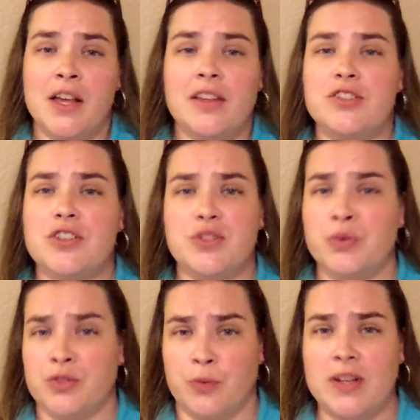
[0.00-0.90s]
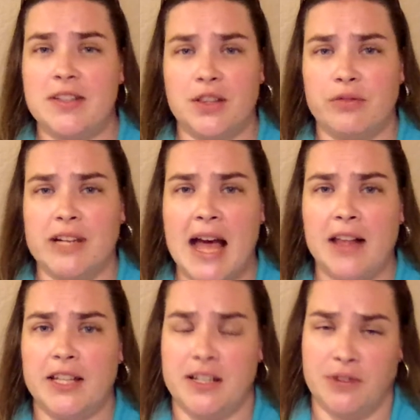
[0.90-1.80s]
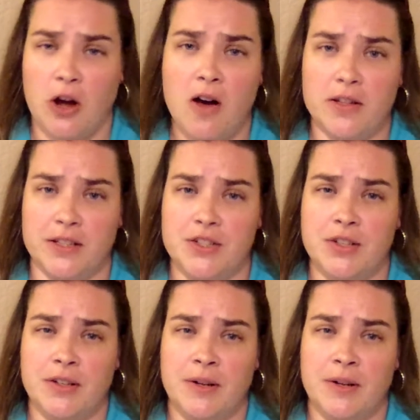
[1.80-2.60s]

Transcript: just wasn't the reality of college.